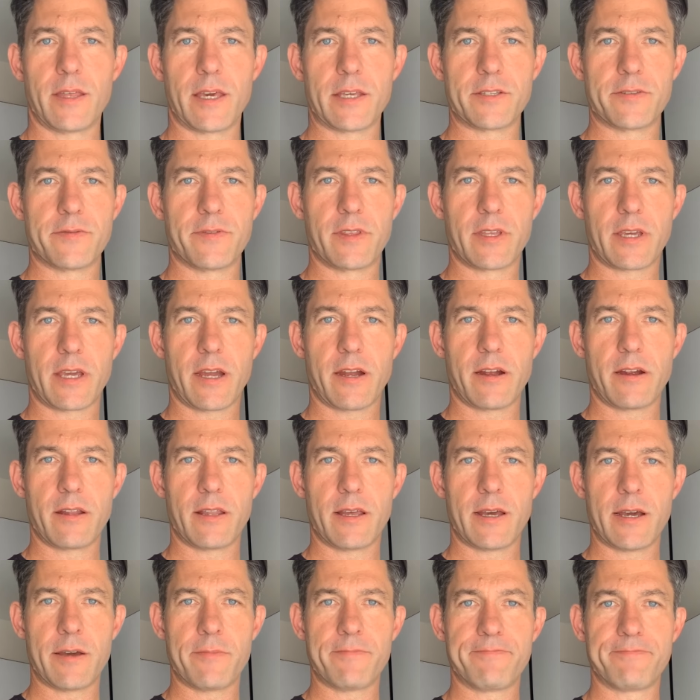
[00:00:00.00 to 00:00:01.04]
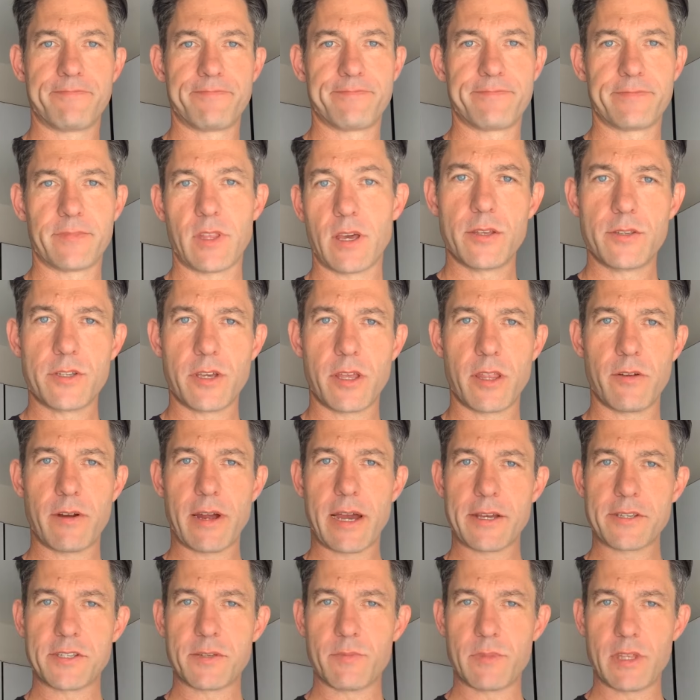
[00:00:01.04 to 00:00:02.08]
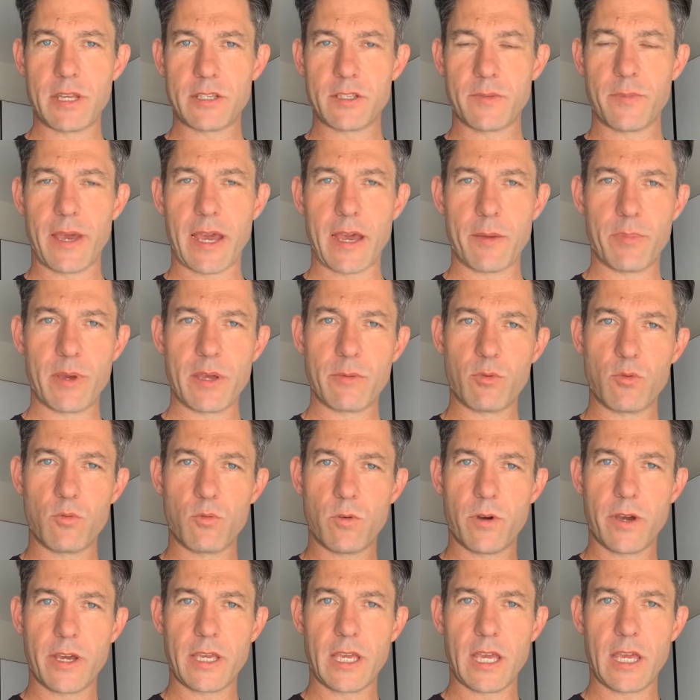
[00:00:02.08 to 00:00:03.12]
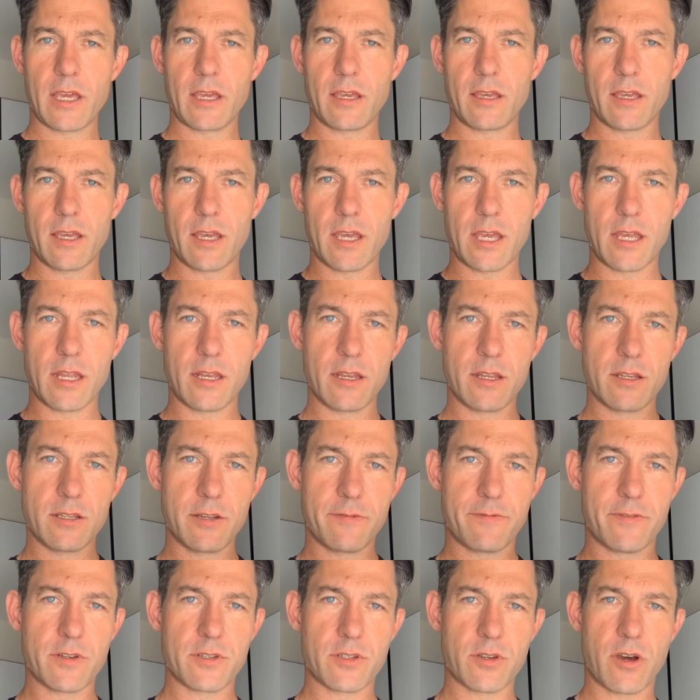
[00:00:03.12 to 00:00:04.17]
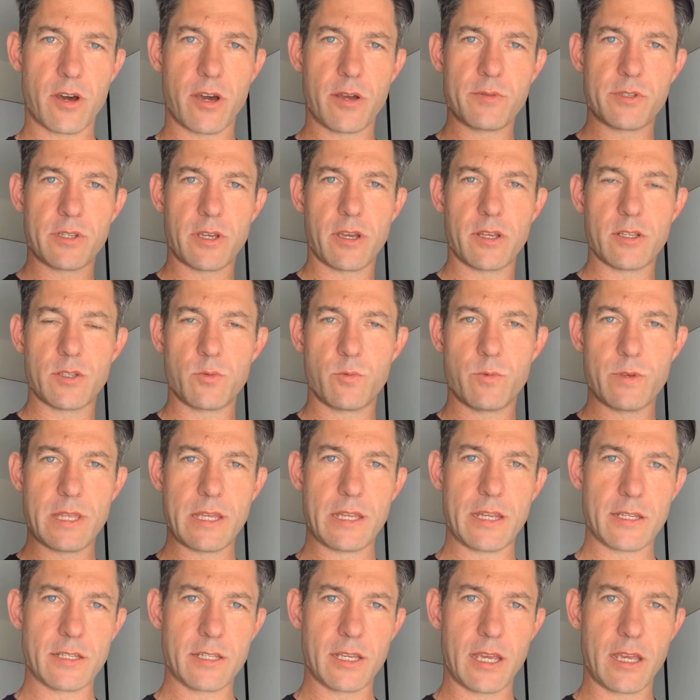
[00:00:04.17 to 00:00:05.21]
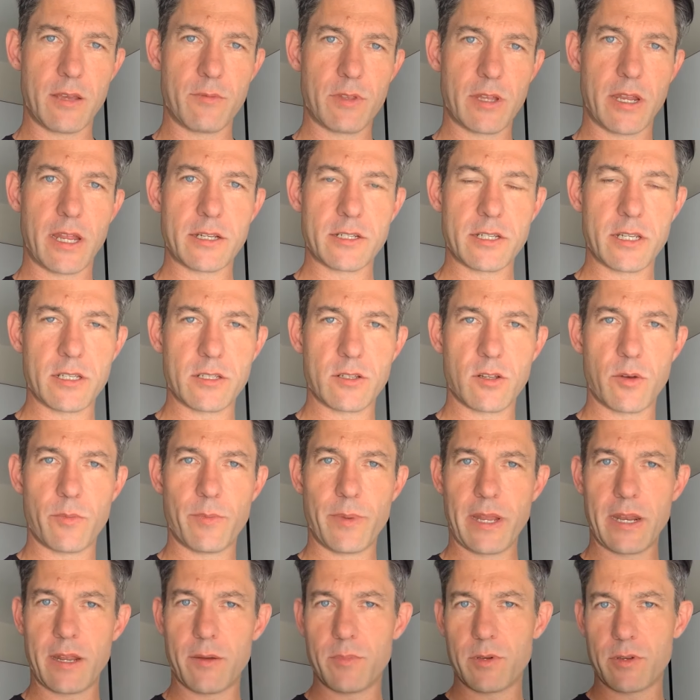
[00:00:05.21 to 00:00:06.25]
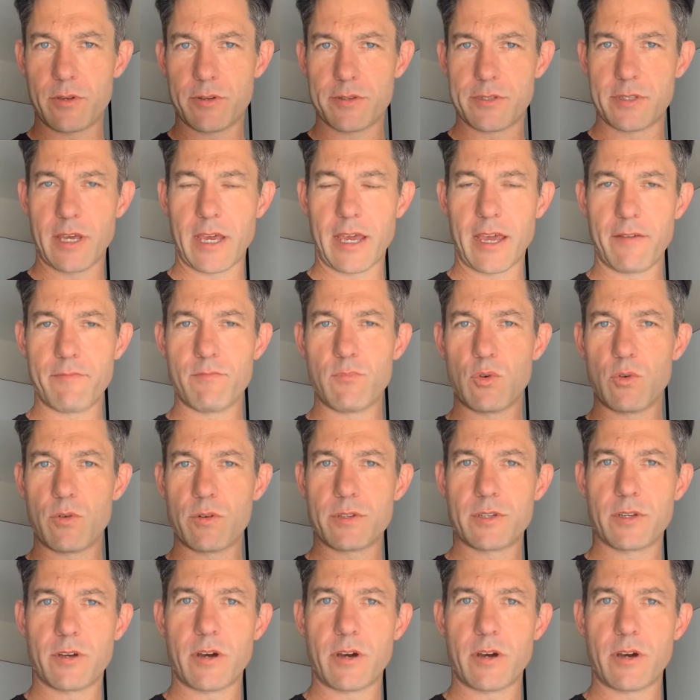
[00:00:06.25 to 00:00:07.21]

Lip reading: Thanks for the car alarm. So there are some things about people working in different time zones within a team that actually is a lot better, because they have more